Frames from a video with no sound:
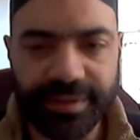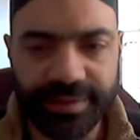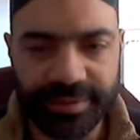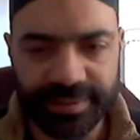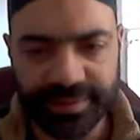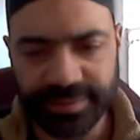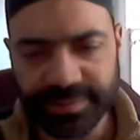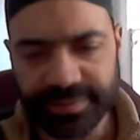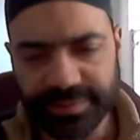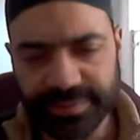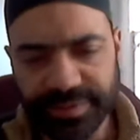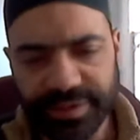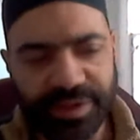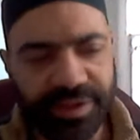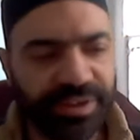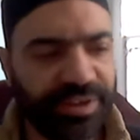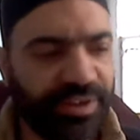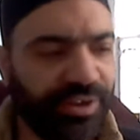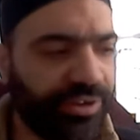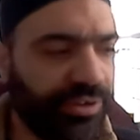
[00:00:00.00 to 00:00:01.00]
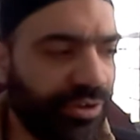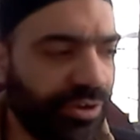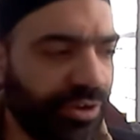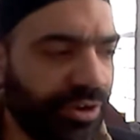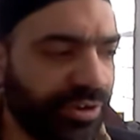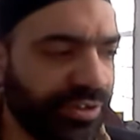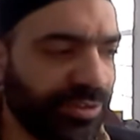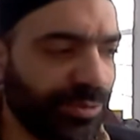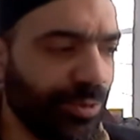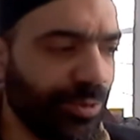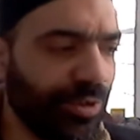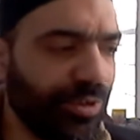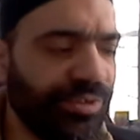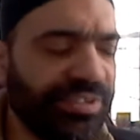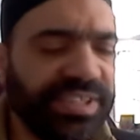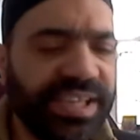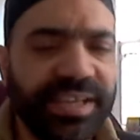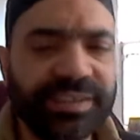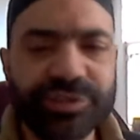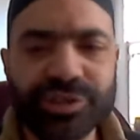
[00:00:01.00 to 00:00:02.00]
and our hearts will
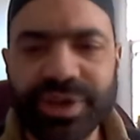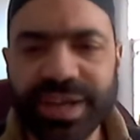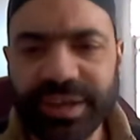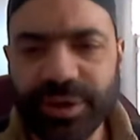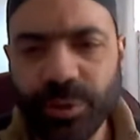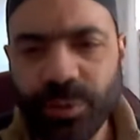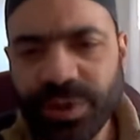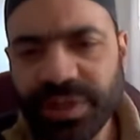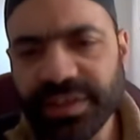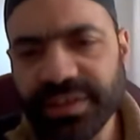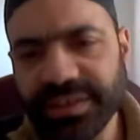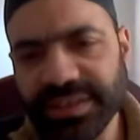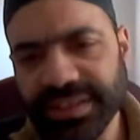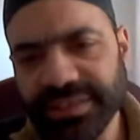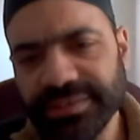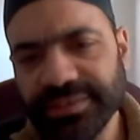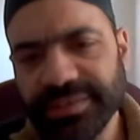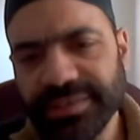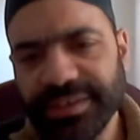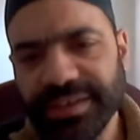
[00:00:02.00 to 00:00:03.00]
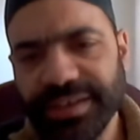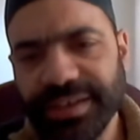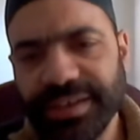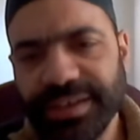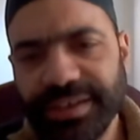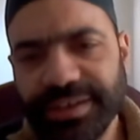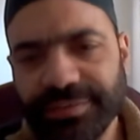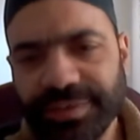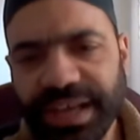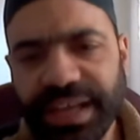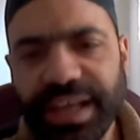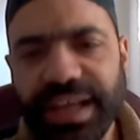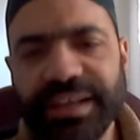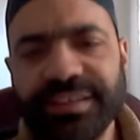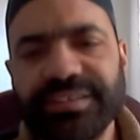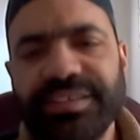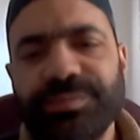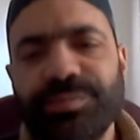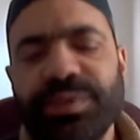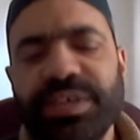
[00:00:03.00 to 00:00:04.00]
attain tranquility, right?
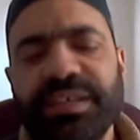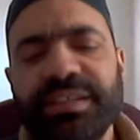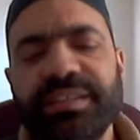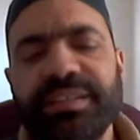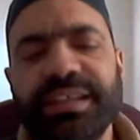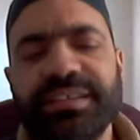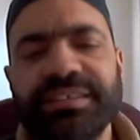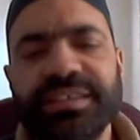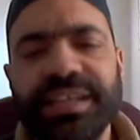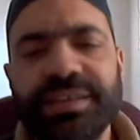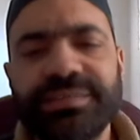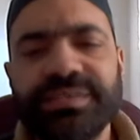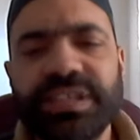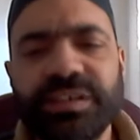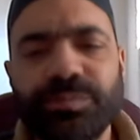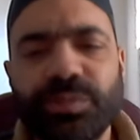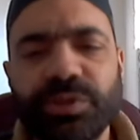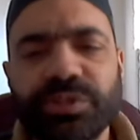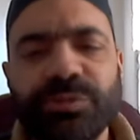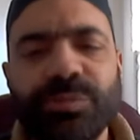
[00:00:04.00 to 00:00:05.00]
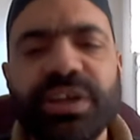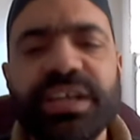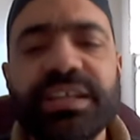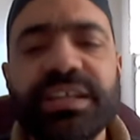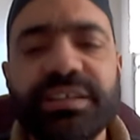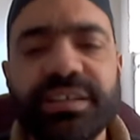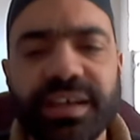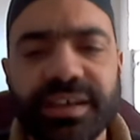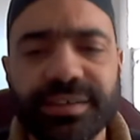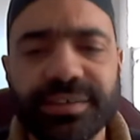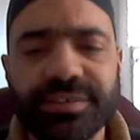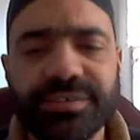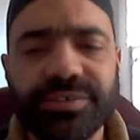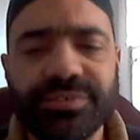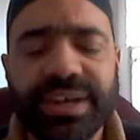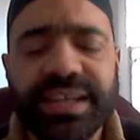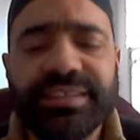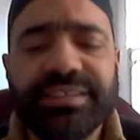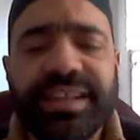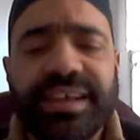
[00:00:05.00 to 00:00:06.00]
And to be that nasl mutma'inna,
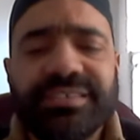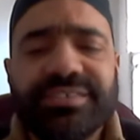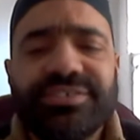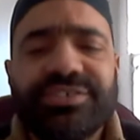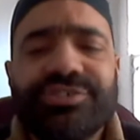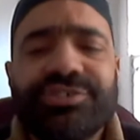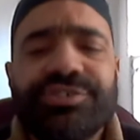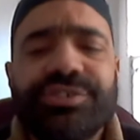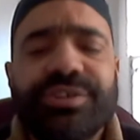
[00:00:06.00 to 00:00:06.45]
right? That